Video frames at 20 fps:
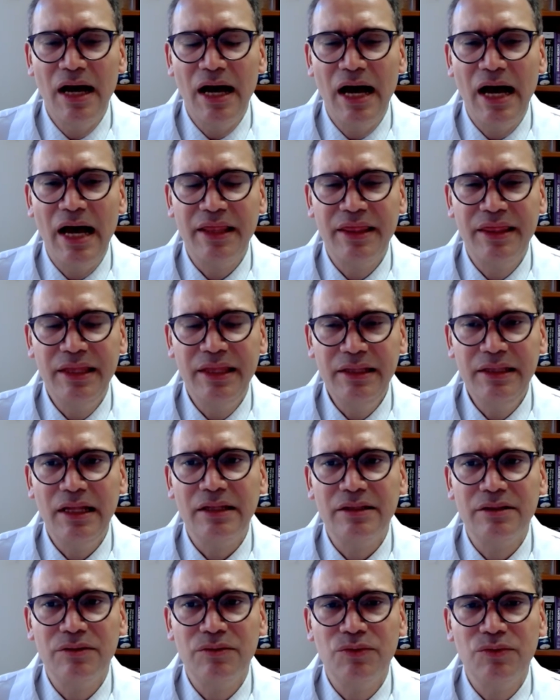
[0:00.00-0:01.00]
I think
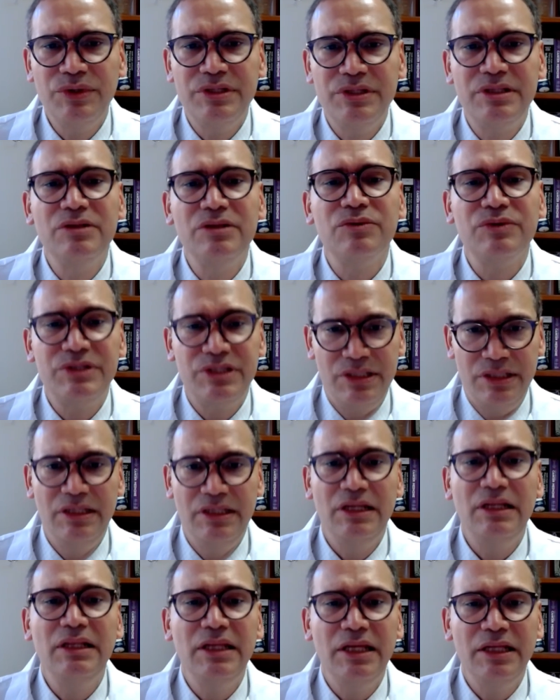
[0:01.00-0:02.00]
that we
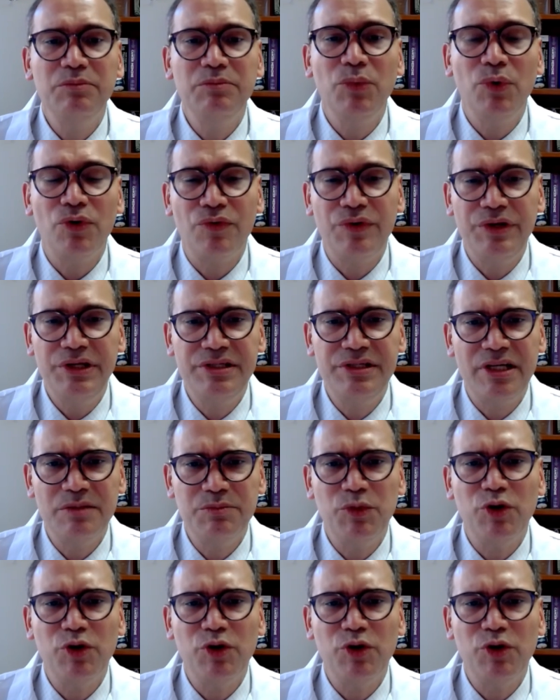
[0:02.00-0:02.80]
still need more research,